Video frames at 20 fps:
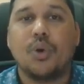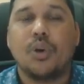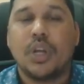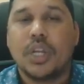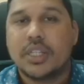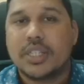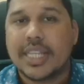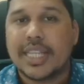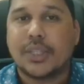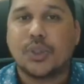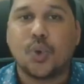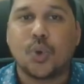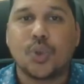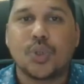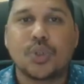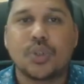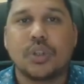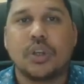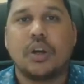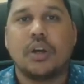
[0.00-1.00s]
see
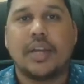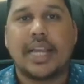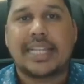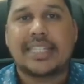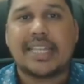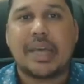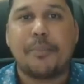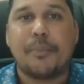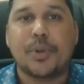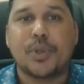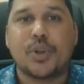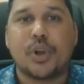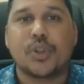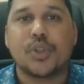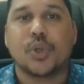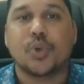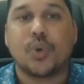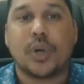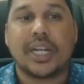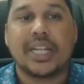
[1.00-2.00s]
those examples also
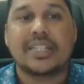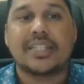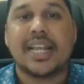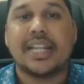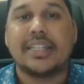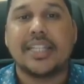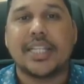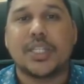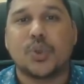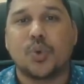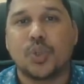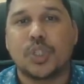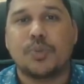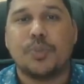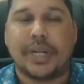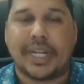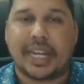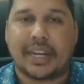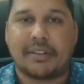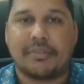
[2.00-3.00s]
to understand these rules
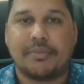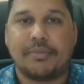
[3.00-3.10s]
better.